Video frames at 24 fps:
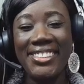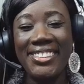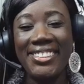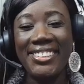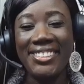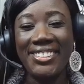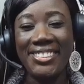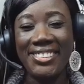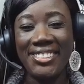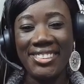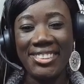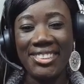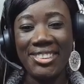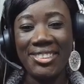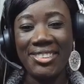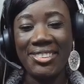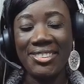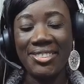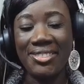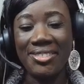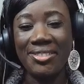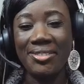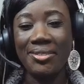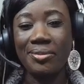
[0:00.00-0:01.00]

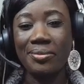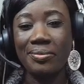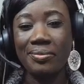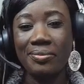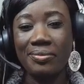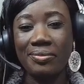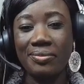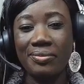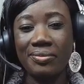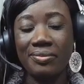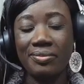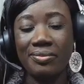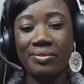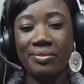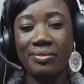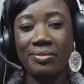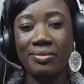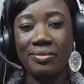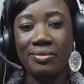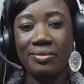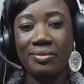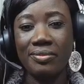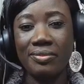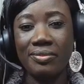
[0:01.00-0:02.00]

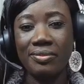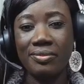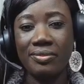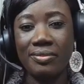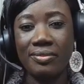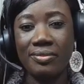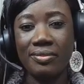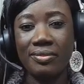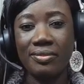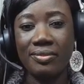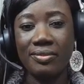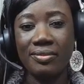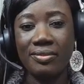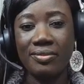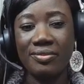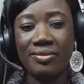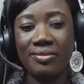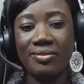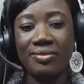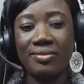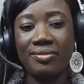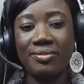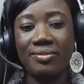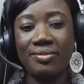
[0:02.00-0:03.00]

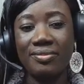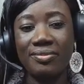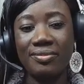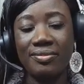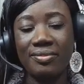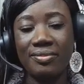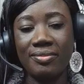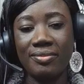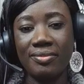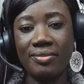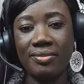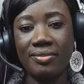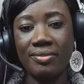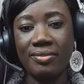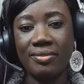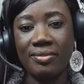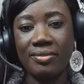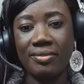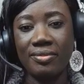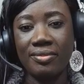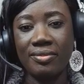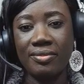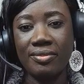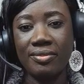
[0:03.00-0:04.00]

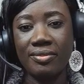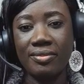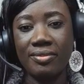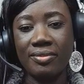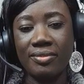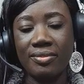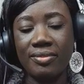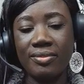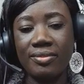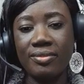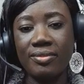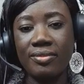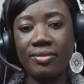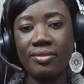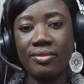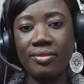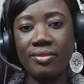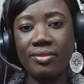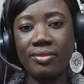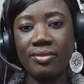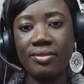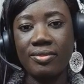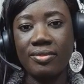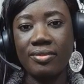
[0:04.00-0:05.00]

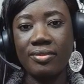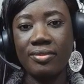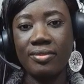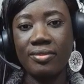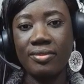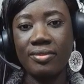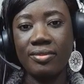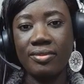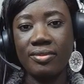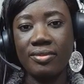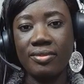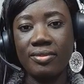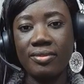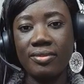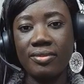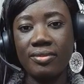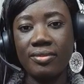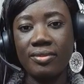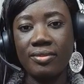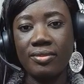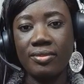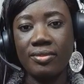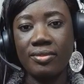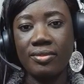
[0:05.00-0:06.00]

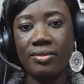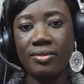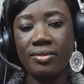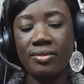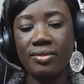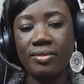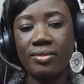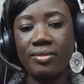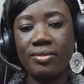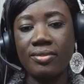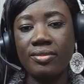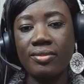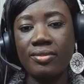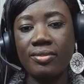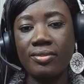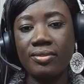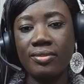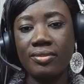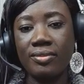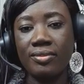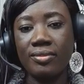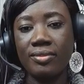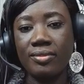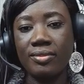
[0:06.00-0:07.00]

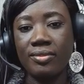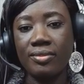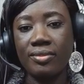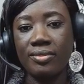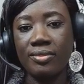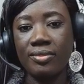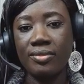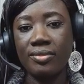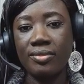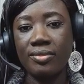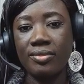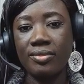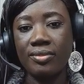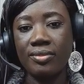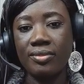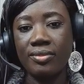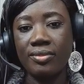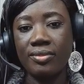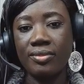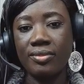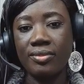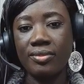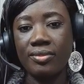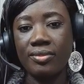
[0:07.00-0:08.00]
[no speech]